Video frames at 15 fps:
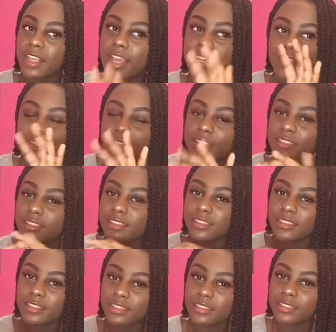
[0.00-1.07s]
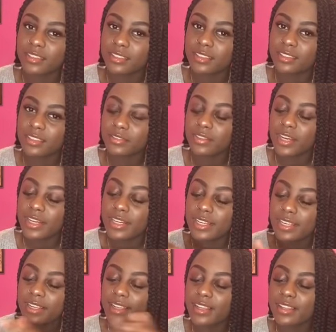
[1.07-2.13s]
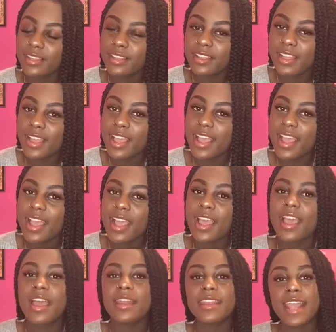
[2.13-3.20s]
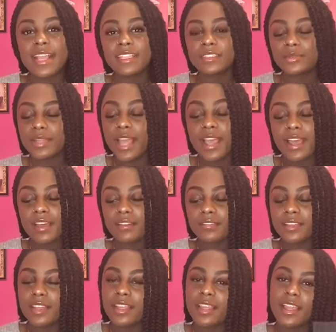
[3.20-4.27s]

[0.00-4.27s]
And it's finally here. Next, we have